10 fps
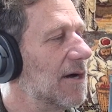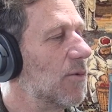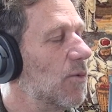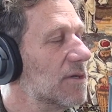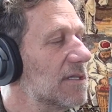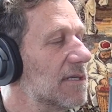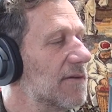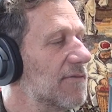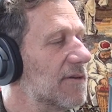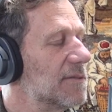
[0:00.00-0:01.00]
what's the
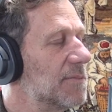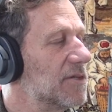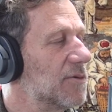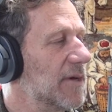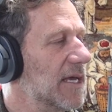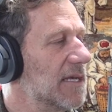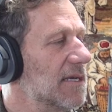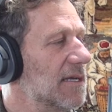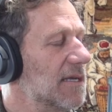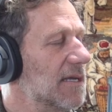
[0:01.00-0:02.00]
difference
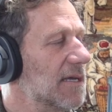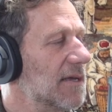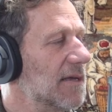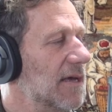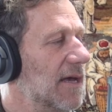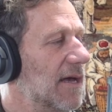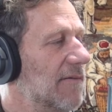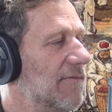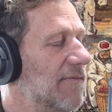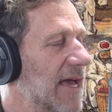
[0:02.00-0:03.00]
between
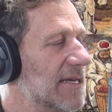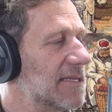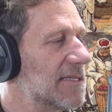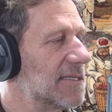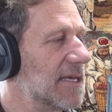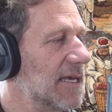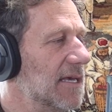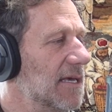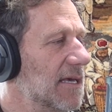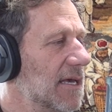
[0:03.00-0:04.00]

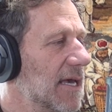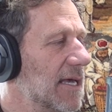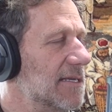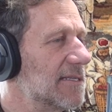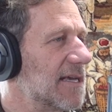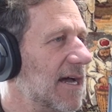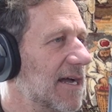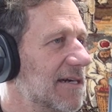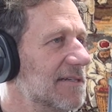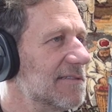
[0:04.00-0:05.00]
fantasy and
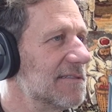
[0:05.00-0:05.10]
desire?